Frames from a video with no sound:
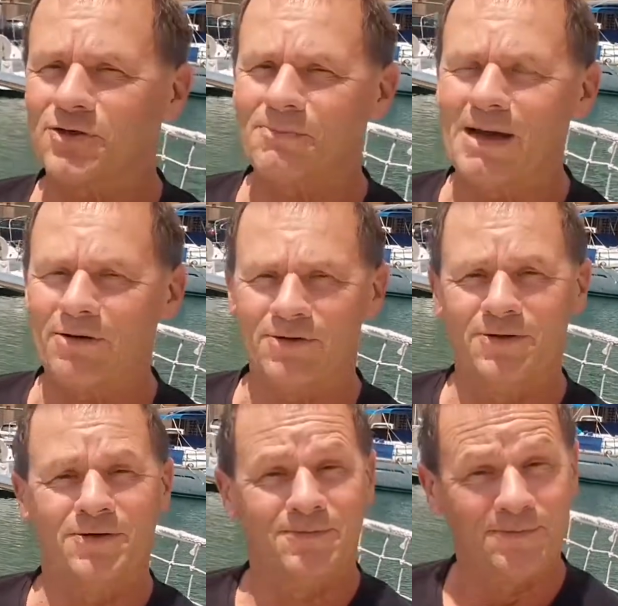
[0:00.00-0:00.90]
about
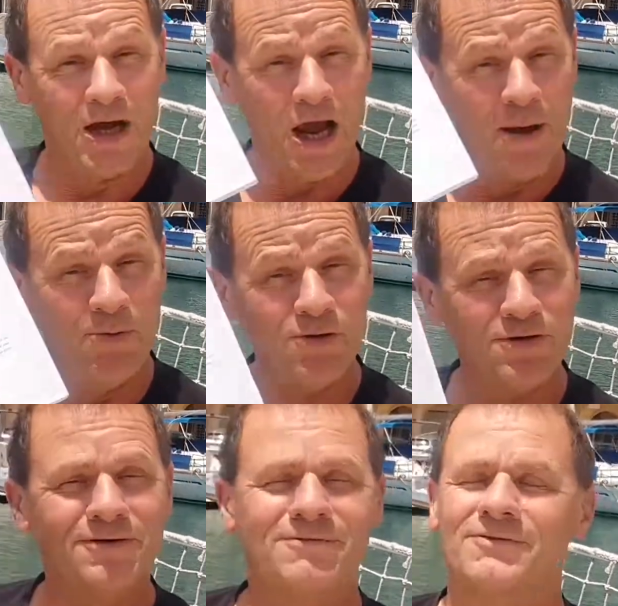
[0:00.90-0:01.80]
a, a
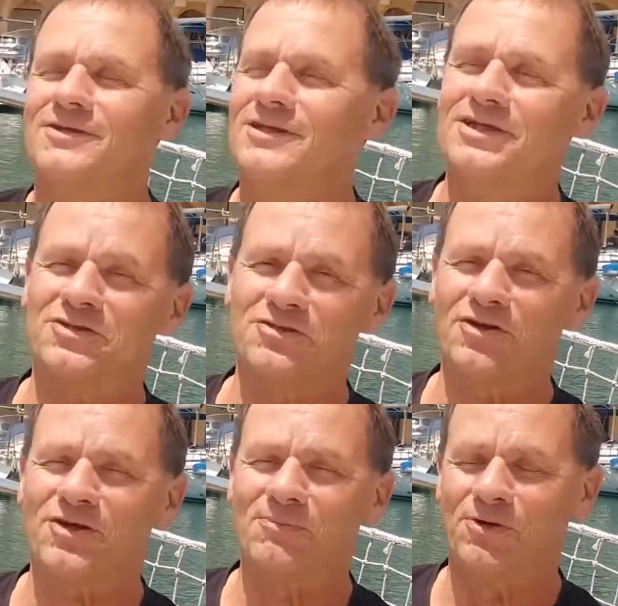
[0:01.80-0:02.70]
book. It's
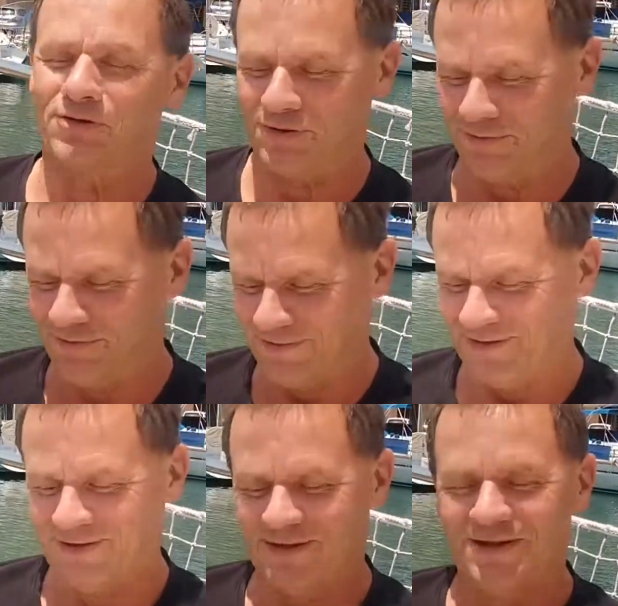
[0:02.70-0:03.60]
not a commercial.
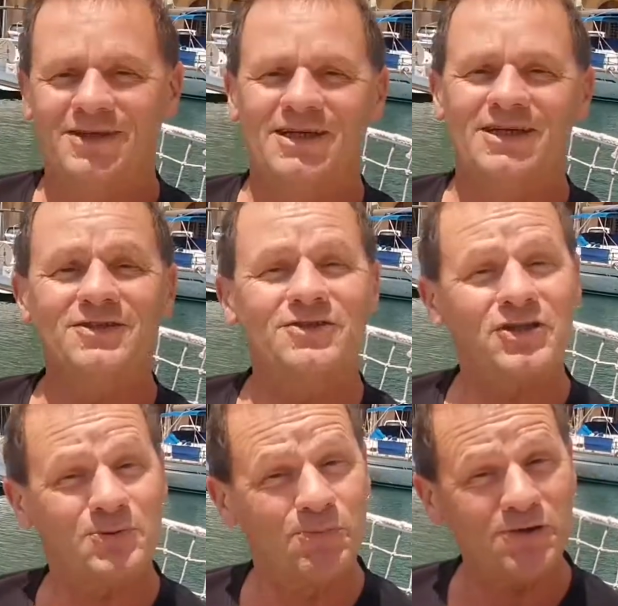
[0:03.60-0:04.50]
It's a
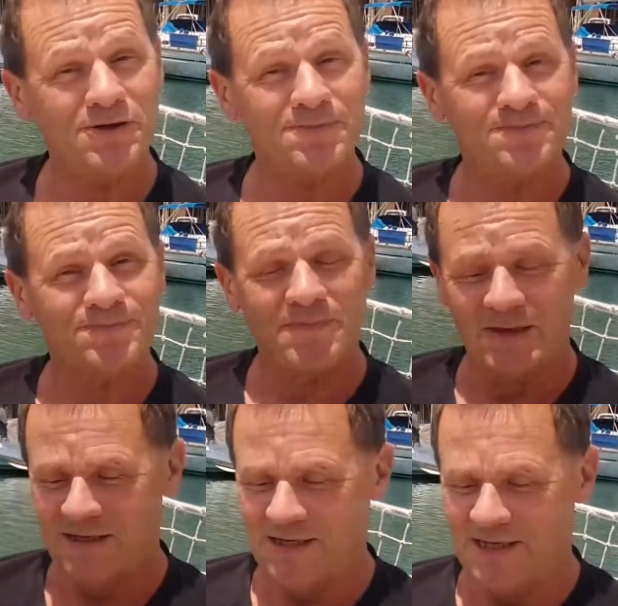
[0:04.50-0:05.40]
Dutch book
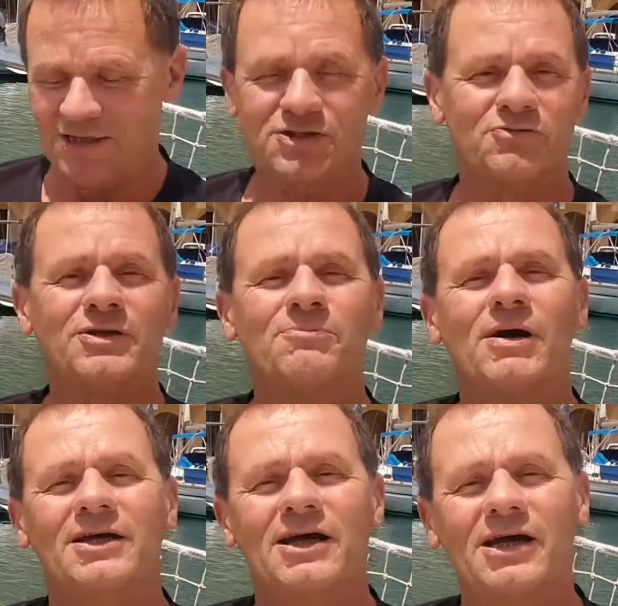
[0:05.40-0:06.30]
and it's written
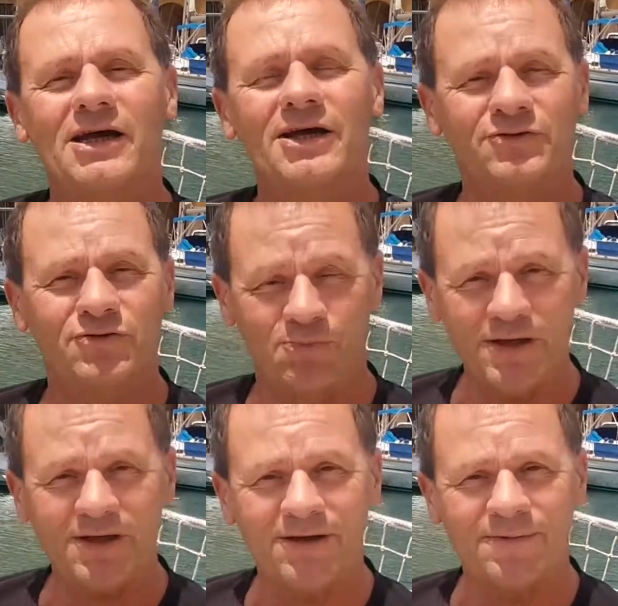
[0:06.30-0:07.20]
by Andries
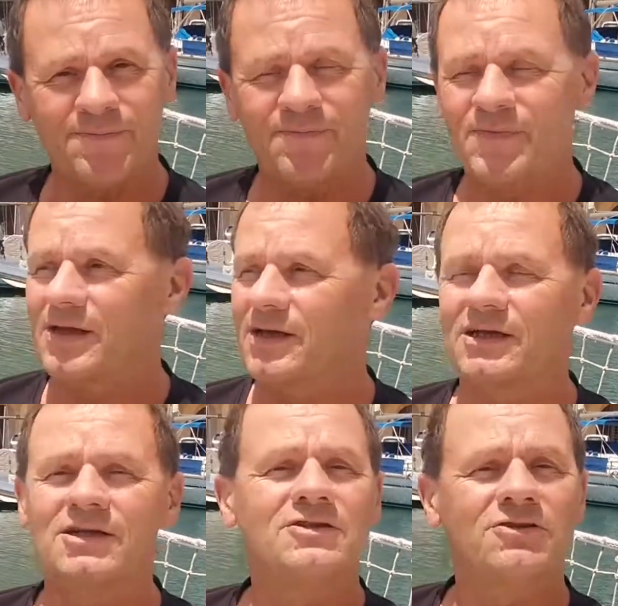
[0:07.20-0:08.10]
Bik.
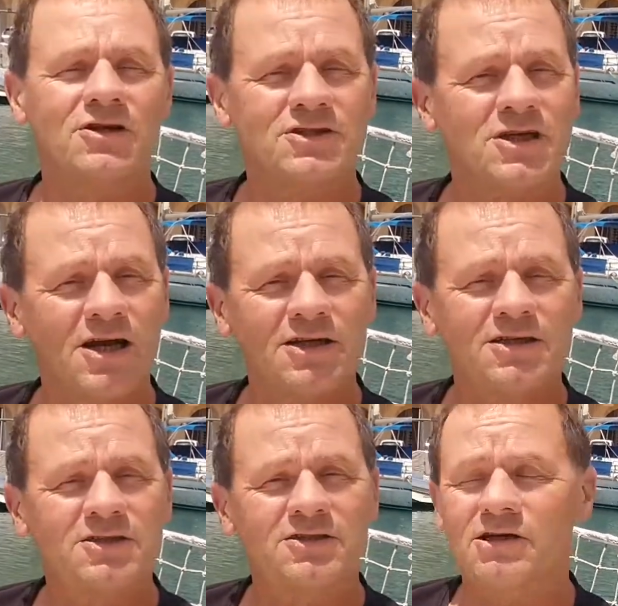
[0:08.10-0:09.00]
And he's a Dutch guy.
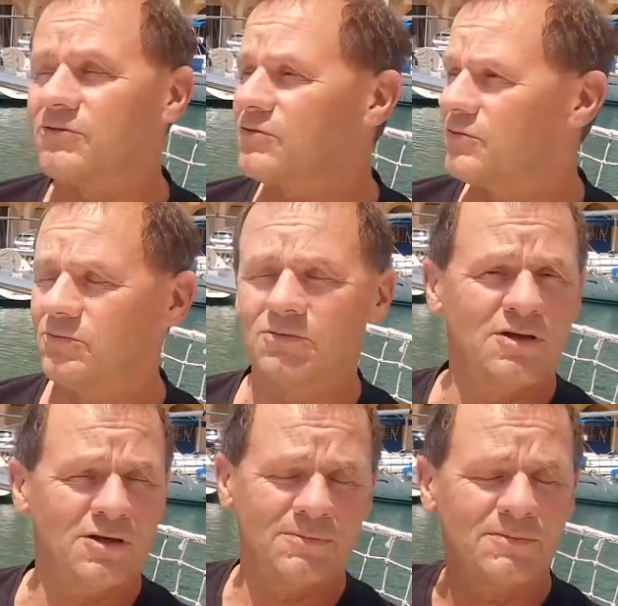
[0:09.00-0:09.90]
He sailed to,
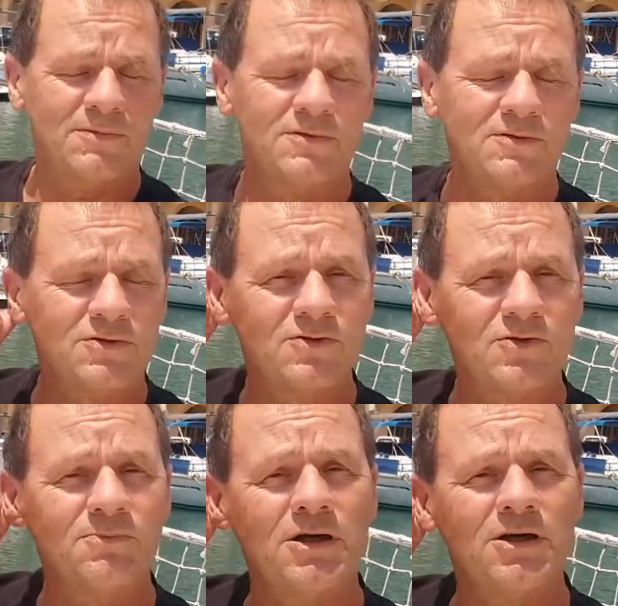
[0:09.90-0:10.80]
uh, to
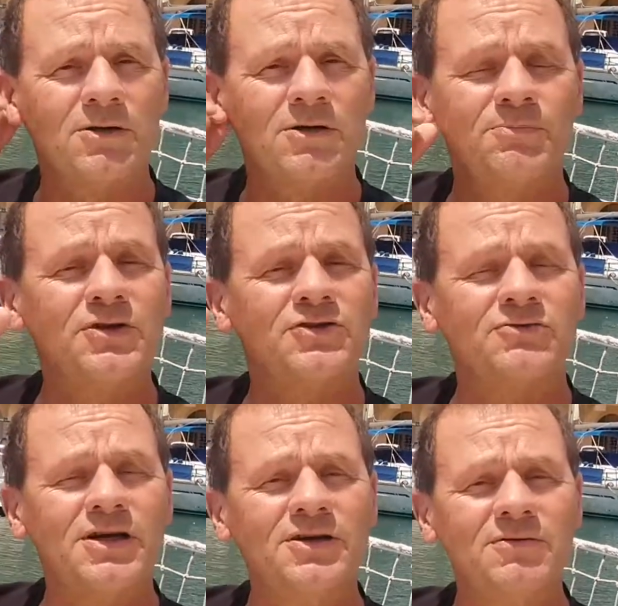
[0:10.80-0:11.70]
the uh,
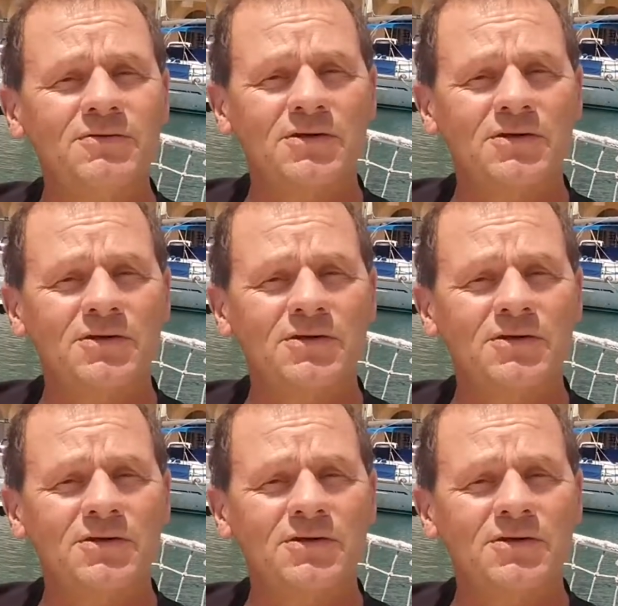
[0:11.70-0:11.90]
Mediterranean,